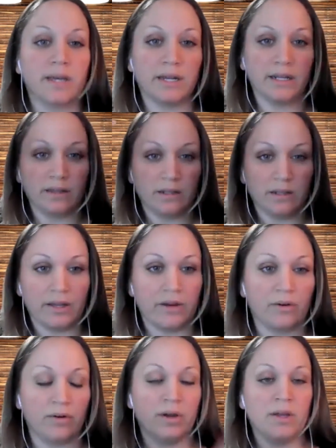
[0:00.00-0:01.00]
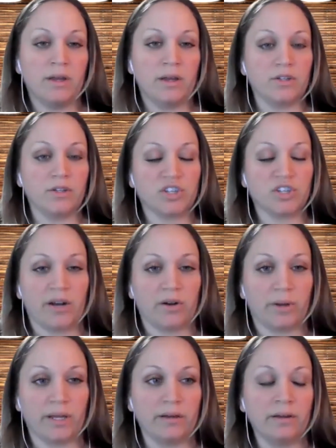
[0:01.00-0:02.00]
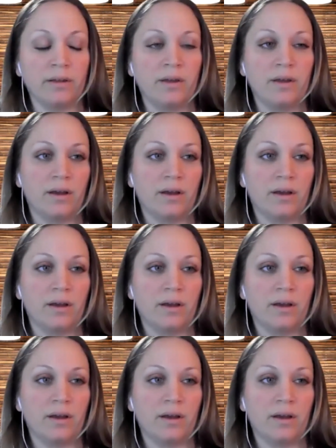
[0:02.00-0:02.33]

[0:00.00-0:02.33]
getting the glare and shadowing.